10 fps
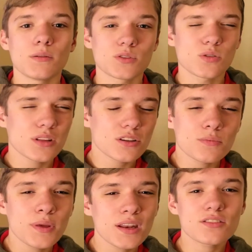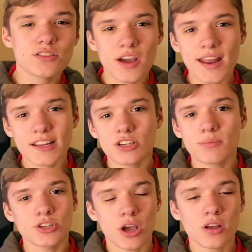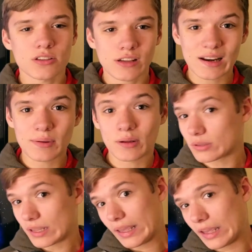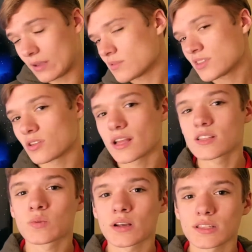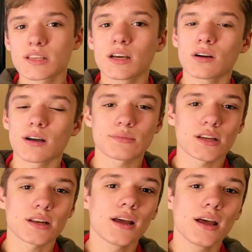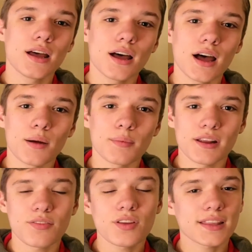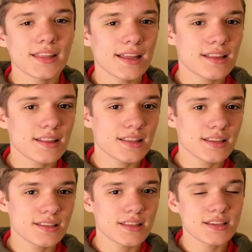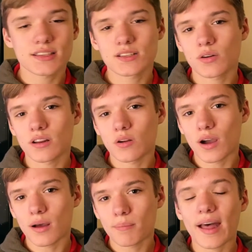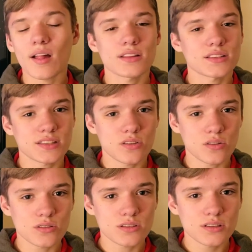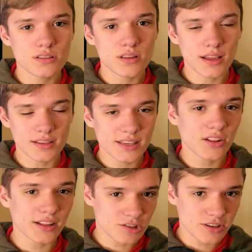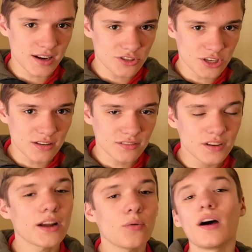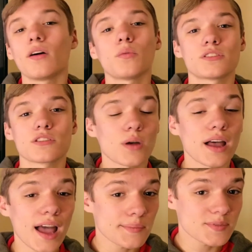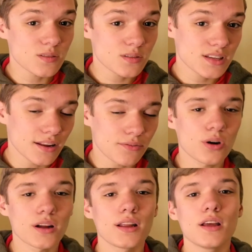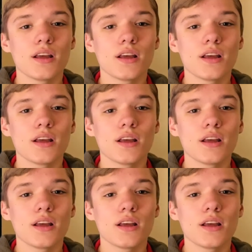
So there's a bit of strategy, but you also got to be able to aim. So that's where the skill comes in. And I feel like that this is going to balance those skill and strategy very well, which is why I'm so excited for it.